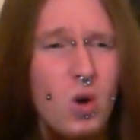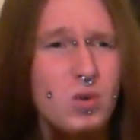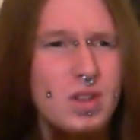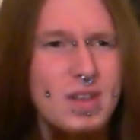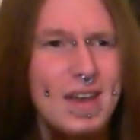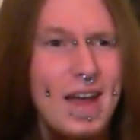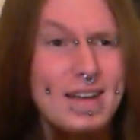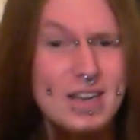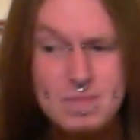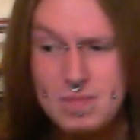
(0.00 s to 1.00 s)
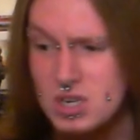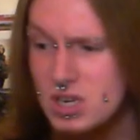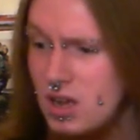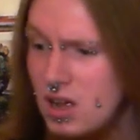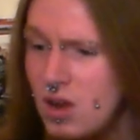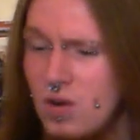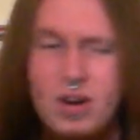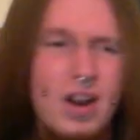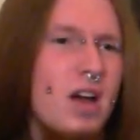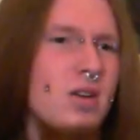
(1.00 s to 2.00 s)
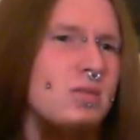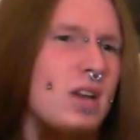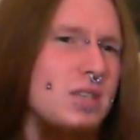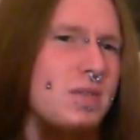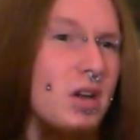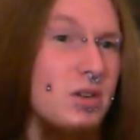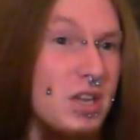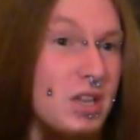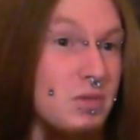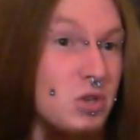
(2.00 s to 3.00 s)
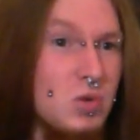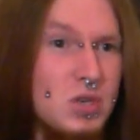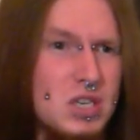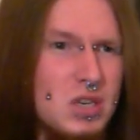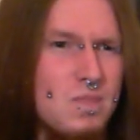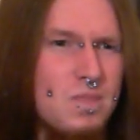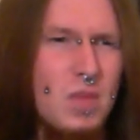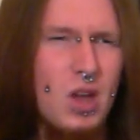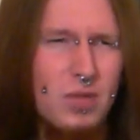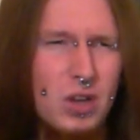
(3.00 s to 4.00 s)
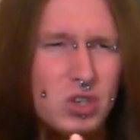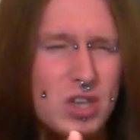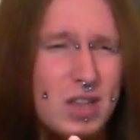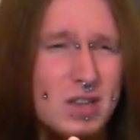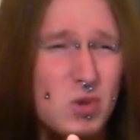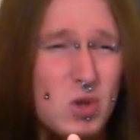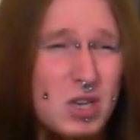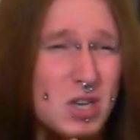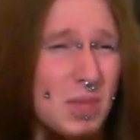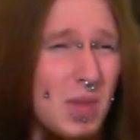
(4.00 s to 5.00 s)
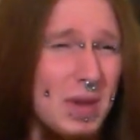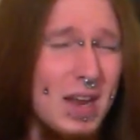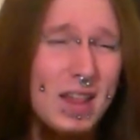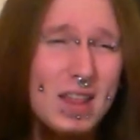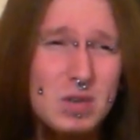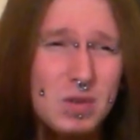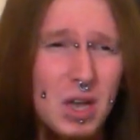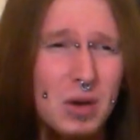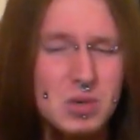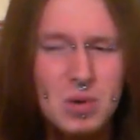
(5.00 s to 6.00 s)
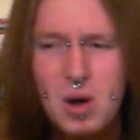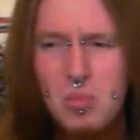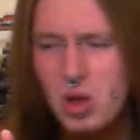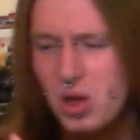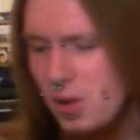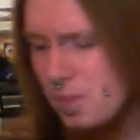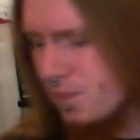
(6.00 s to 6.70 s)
on to the games. Right now, last video I said there was a new system. I think I said there was a new system at the beginning of this video as well, but